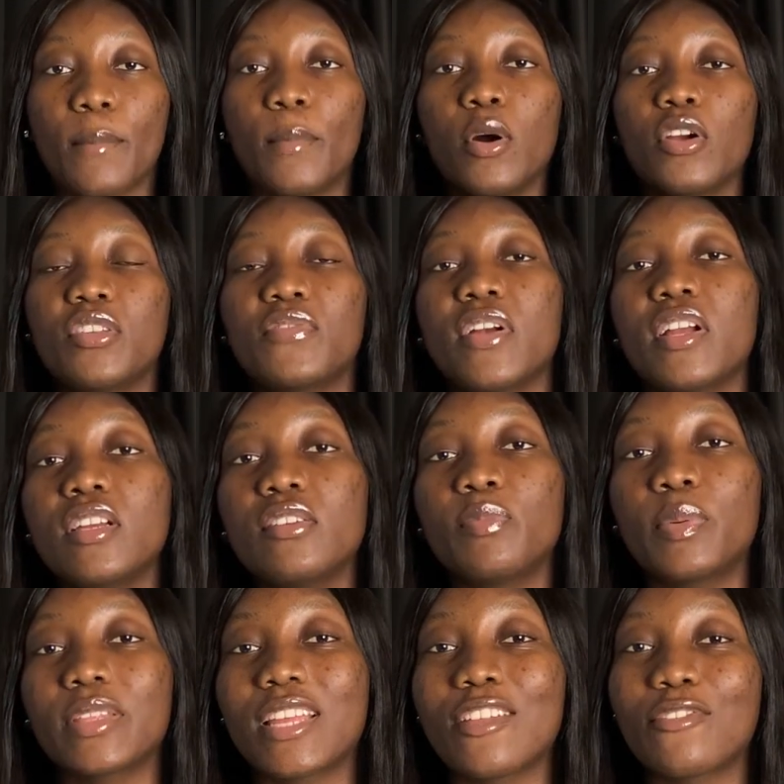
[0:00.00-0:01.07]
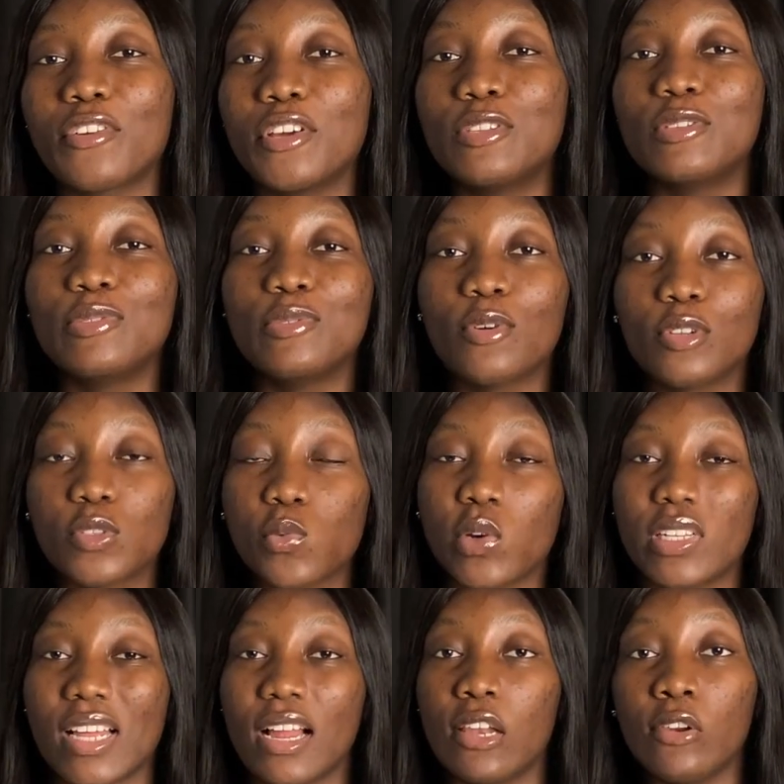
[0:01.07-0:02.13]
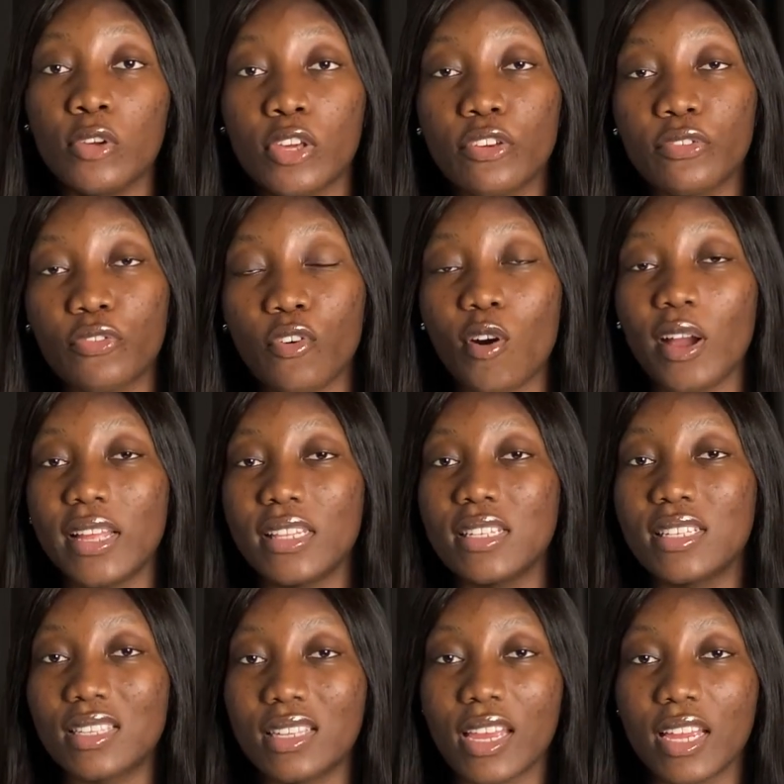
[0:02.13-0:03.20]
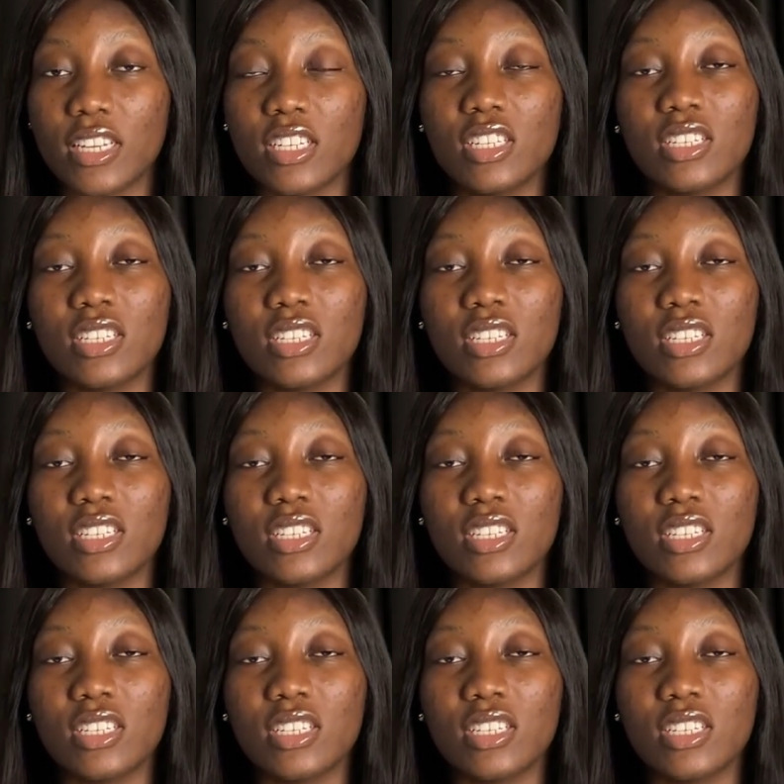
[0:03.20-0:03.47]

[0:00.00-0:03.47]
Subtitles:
but it's very important for you to note what they are looking for in this stage.